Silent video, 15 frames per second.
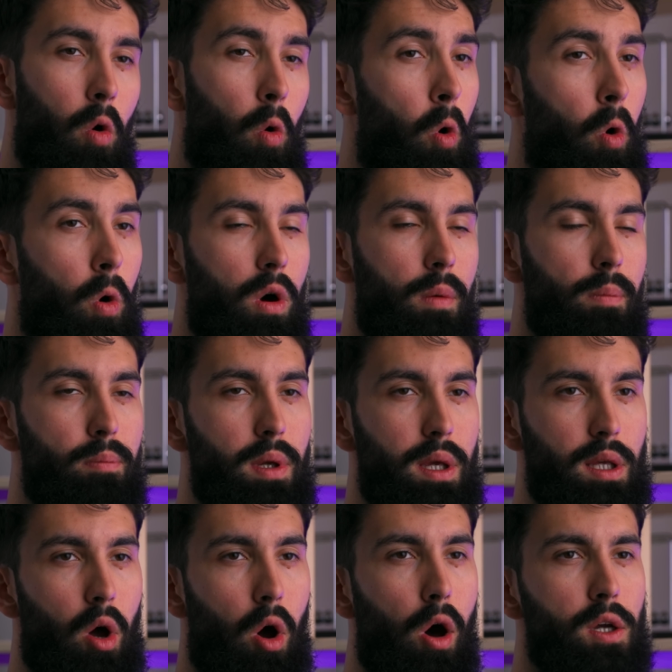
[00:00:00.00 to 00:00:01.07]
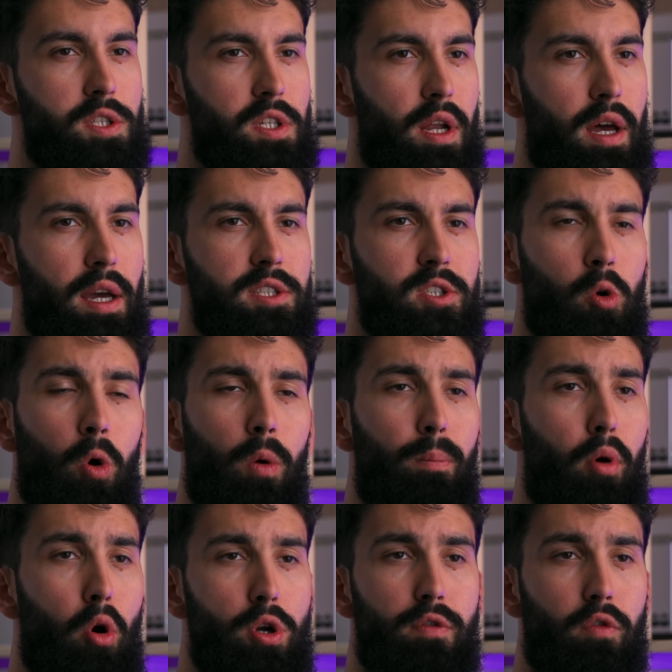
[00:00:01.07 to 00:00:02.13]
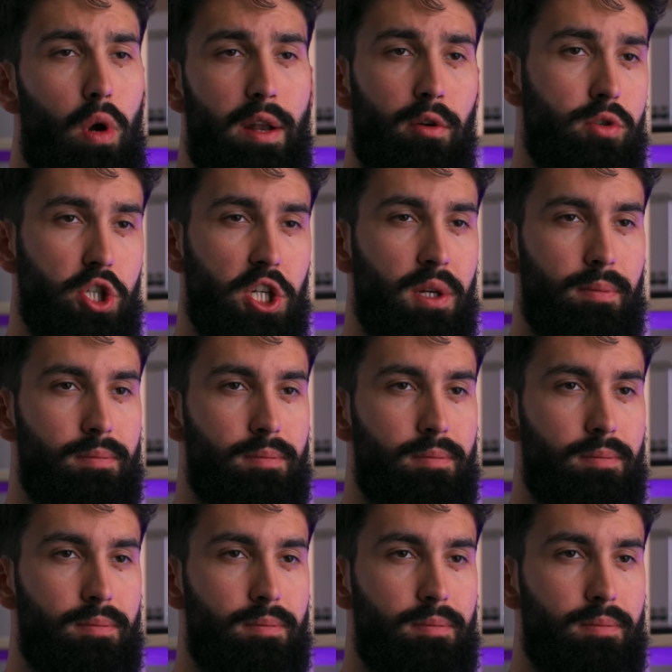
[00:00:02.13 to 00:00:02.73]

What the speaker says: or being oxidized or burnt for energy.